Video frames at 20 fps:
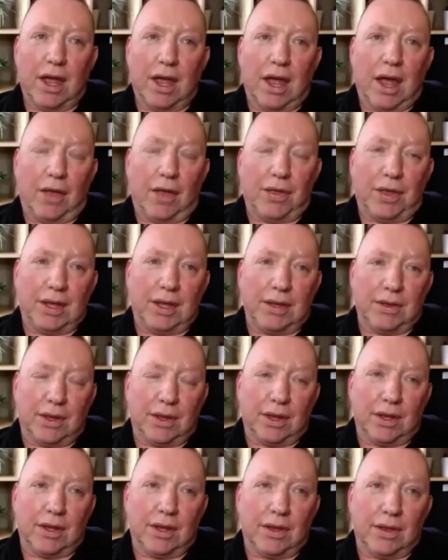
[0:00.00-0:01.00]
I think
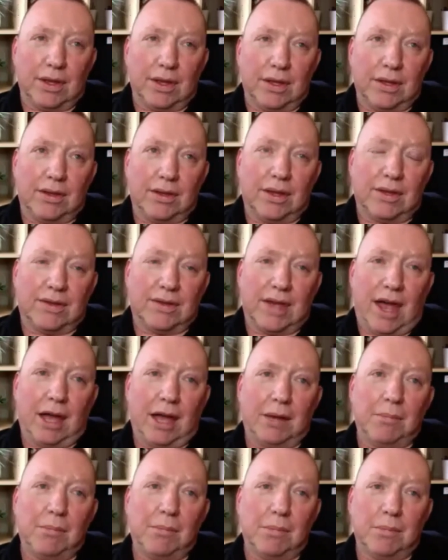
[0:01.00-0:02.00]
the the, the
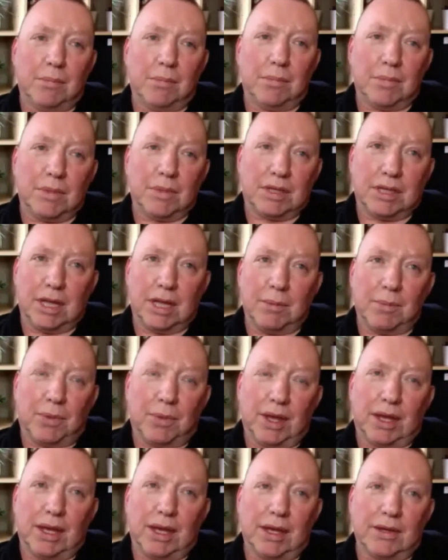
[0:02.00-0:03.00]
time slip
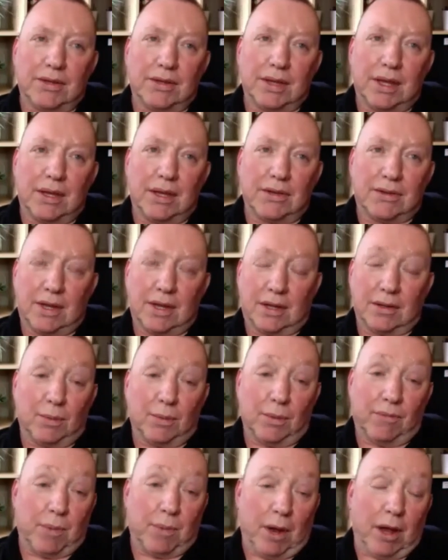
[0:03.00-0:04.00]
thing is is as
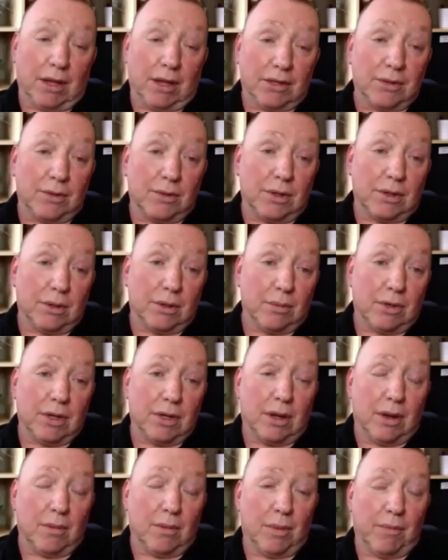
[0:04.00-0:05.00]
we as you
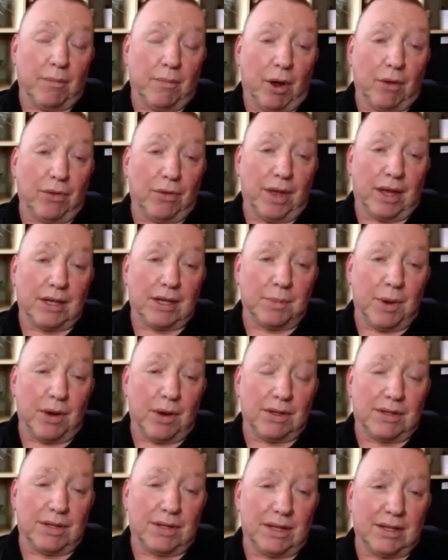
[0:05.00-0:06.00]
know we both
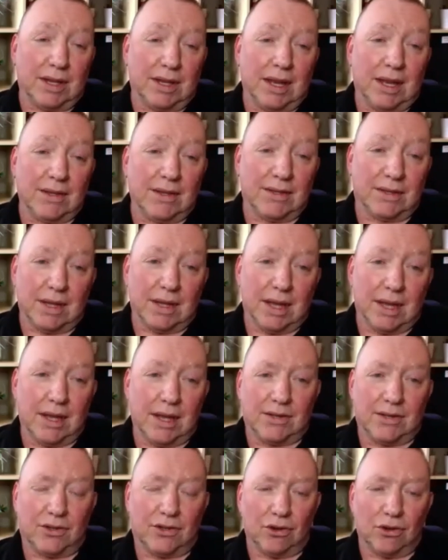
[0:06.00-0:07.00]
experienced it. It's
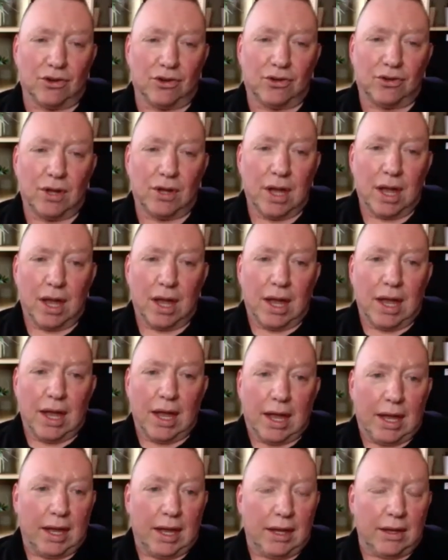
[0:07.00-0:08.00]
it's just
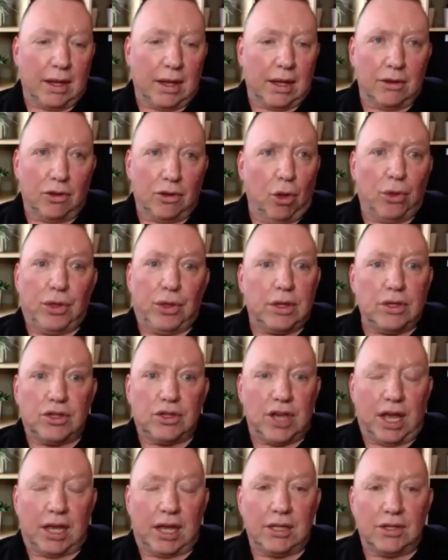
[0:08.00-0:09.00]
it nothing
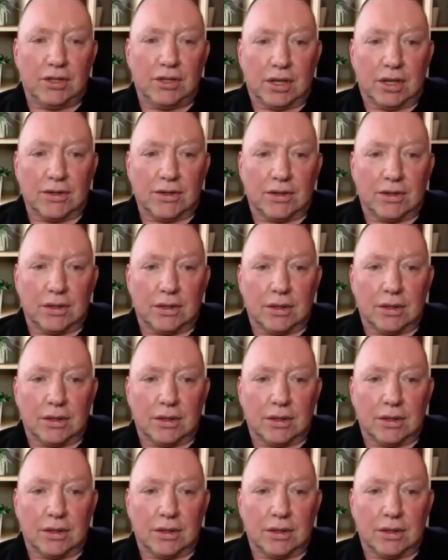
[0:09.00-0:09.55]
changes